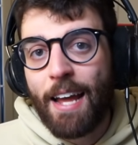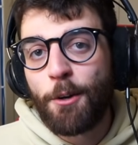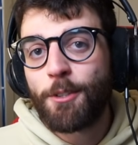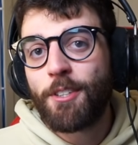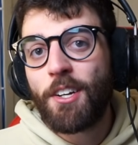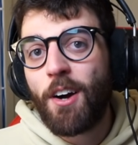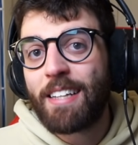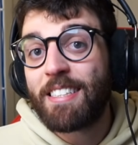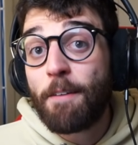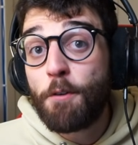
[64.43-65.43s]
And also
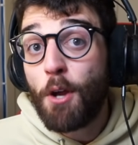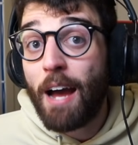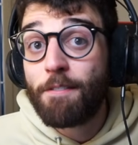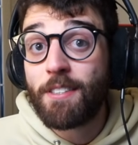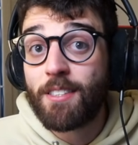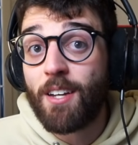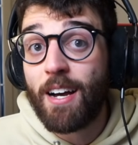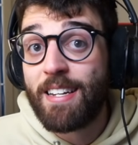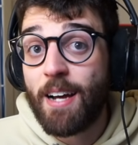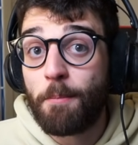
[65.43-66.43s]
guys, if you haven't
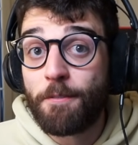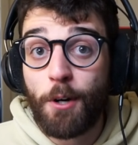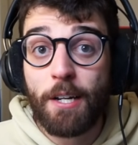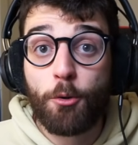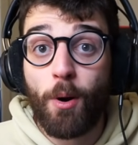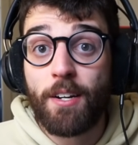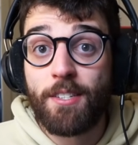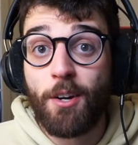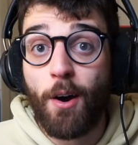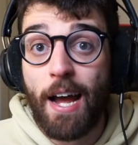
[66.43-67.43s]
signed up for a
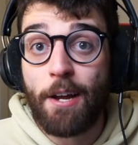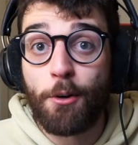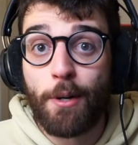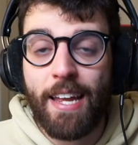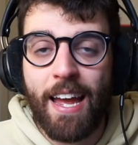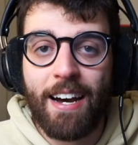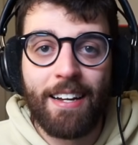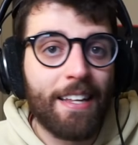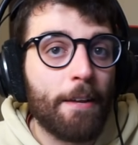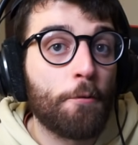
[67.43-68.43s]
Krunker.io
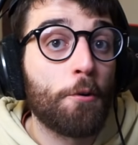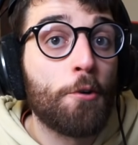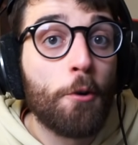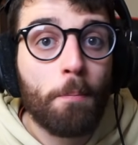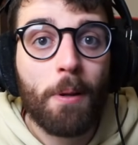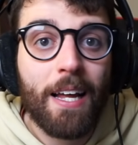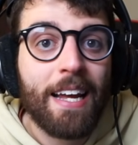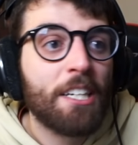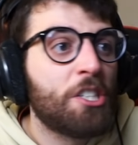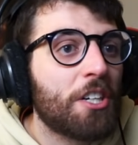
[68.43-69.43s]
account, if you're a new
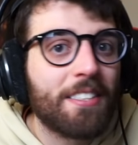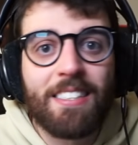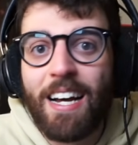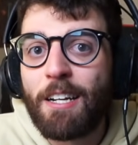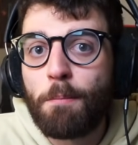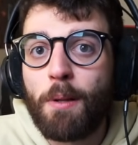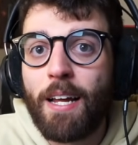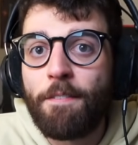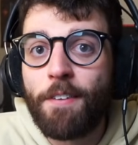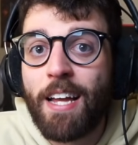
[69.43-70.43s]
player, just started
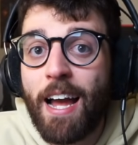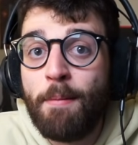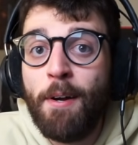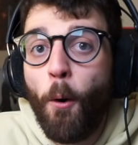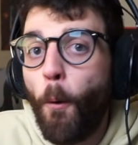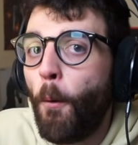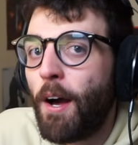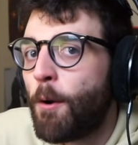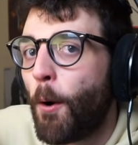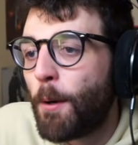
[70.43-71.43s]
playing the game, or
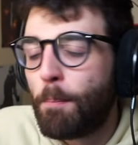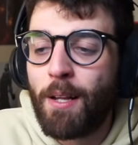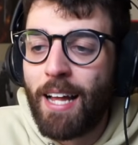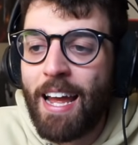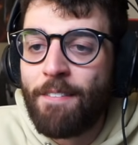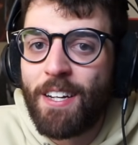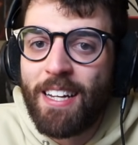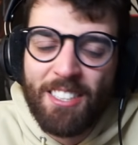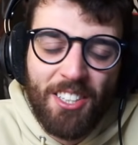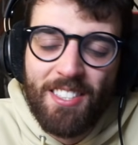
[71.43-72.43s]
an older player
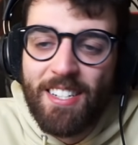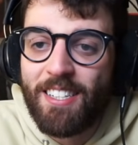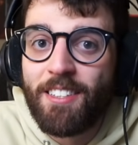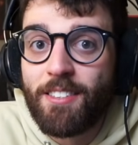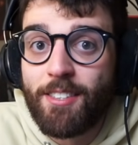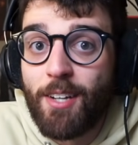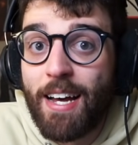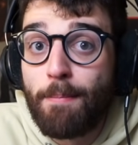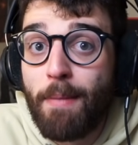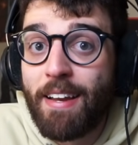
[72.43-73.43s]
that just didn't
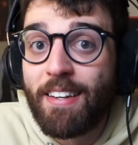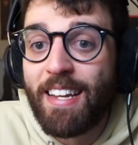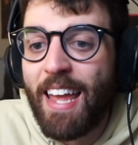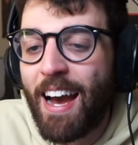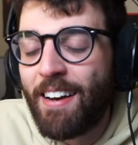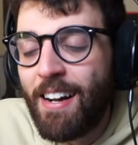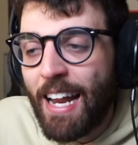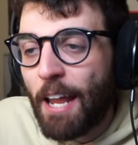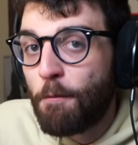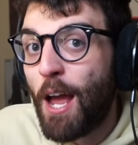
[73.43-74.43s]
decide to make an account,
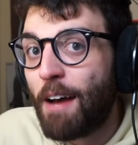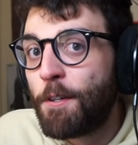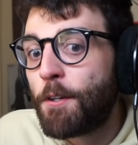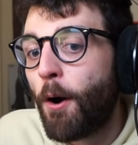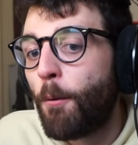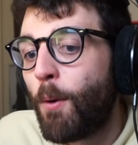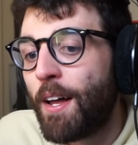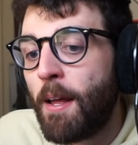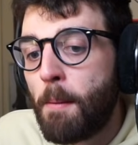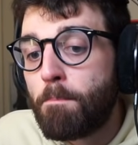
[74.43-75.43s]
if you haven't got
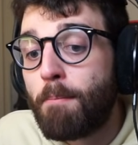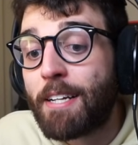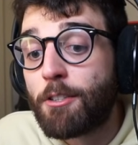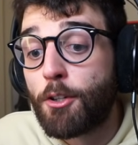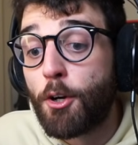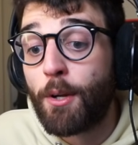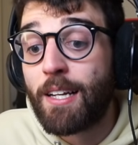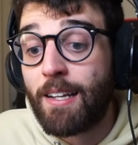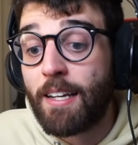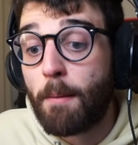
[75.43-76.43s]
one, make sure to go and
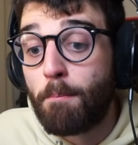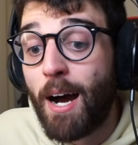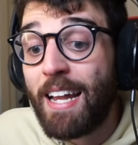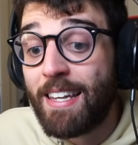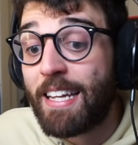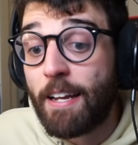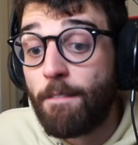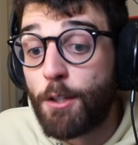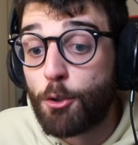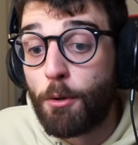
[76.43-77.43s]
click my link in
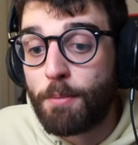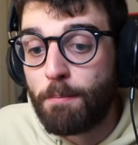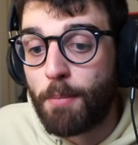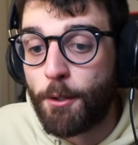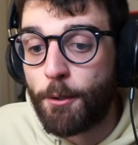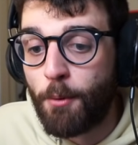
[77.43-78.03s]
the description below